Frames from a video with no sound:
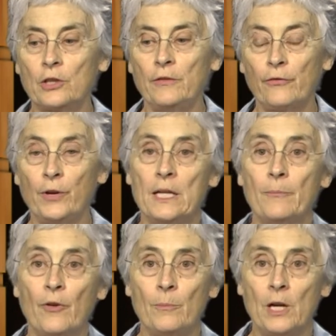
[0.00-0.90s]
freedom
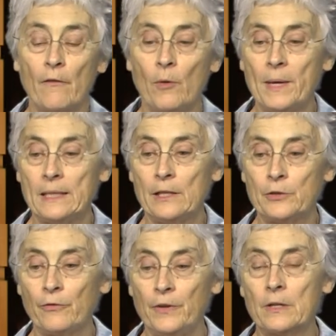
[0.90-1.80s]
from government
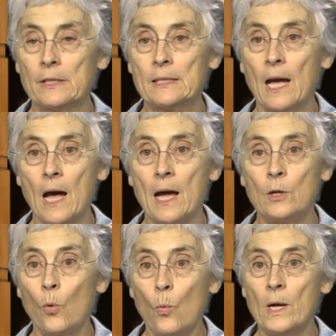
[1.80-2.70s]
interference on
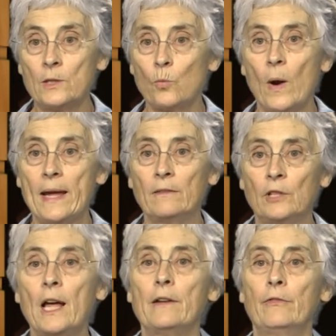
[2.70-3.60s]
one's way of
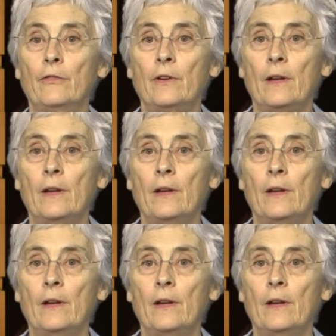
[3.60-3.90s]
life.